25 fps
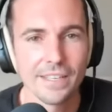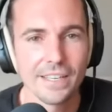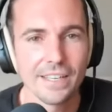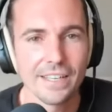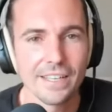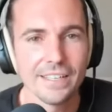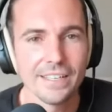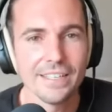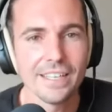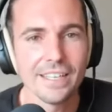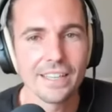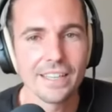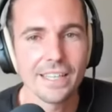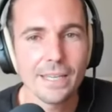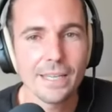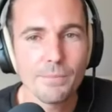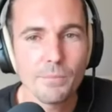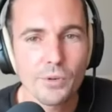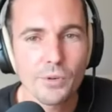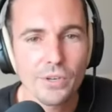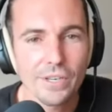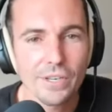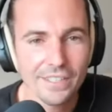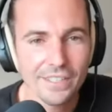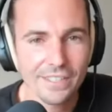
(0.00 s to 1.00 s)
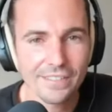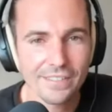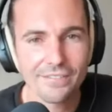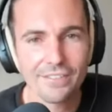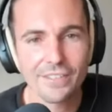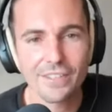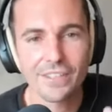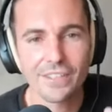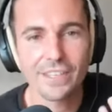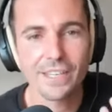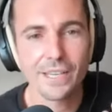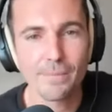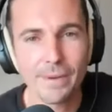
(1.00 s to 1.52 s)
Deliberate, if you
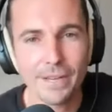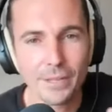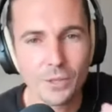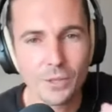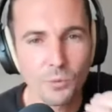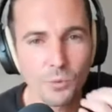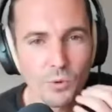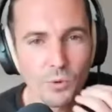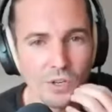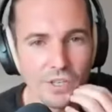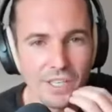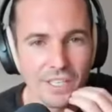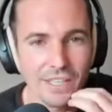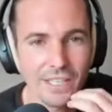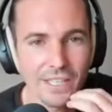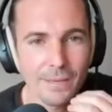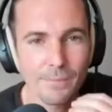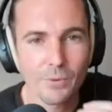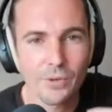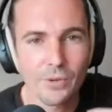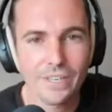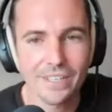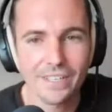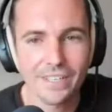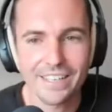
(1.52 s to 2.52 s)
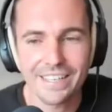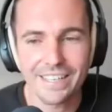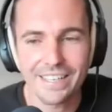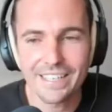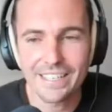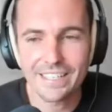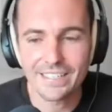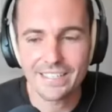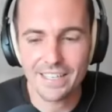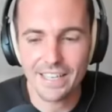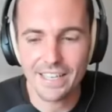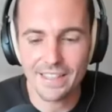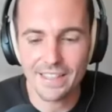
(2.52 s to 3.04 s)
think about the word deliberate,
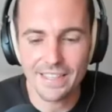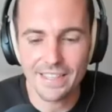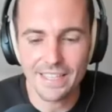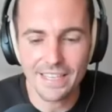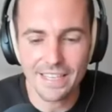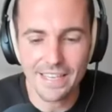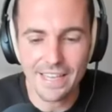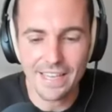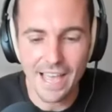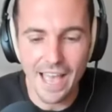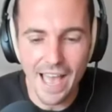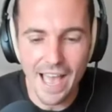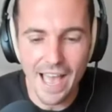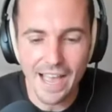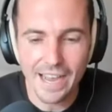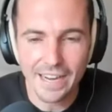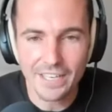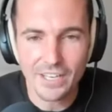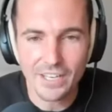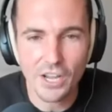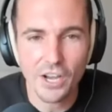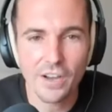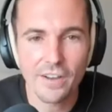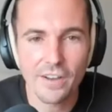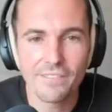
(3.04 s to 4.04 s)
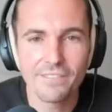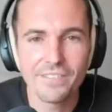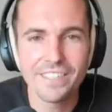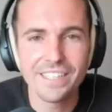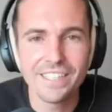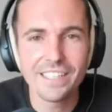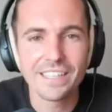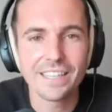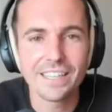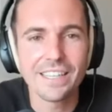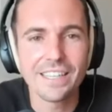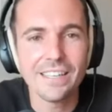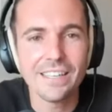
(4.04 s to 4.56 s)
is the act of
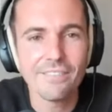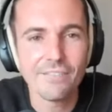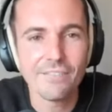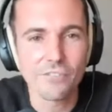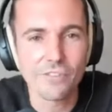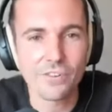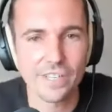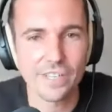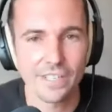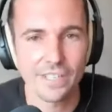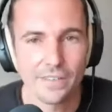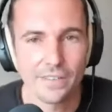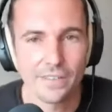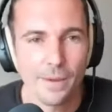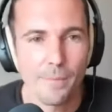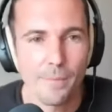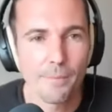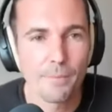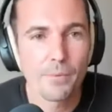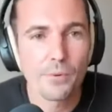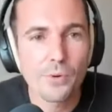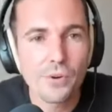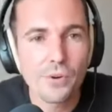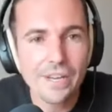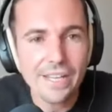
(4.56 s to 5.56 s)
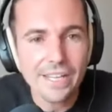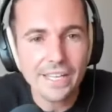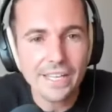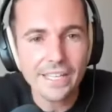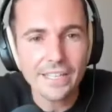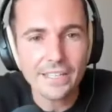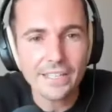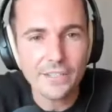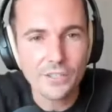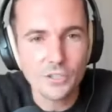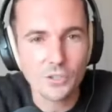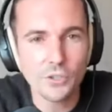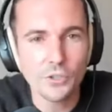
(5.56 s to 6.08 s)
delivering,
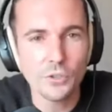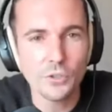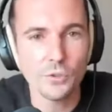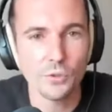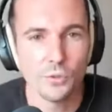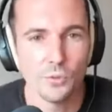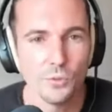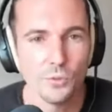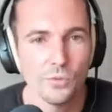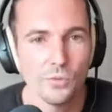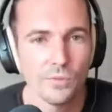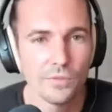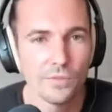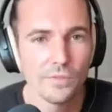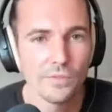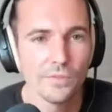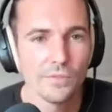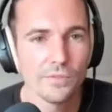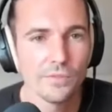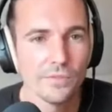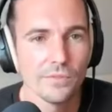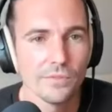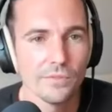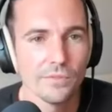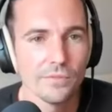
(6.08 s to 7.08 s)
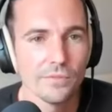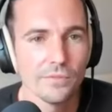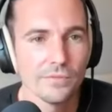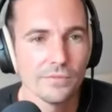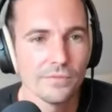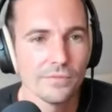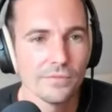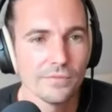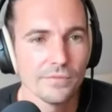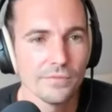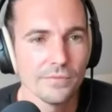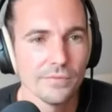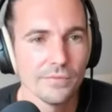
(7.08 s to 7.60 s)
bringing to
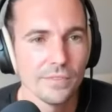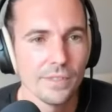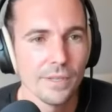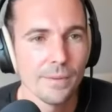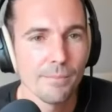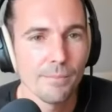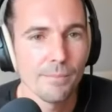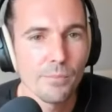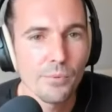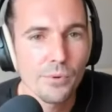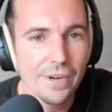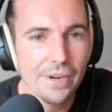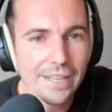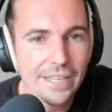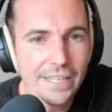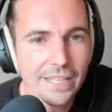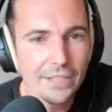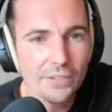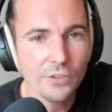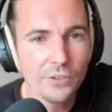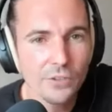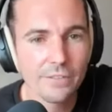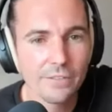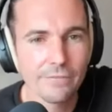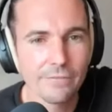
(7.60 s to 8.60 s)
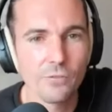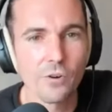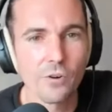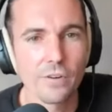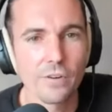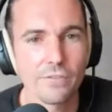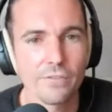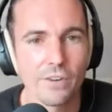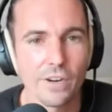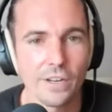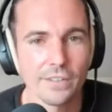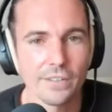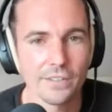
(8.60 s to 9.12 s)
the
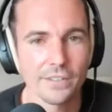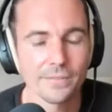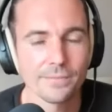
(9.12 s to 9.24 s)
forefront.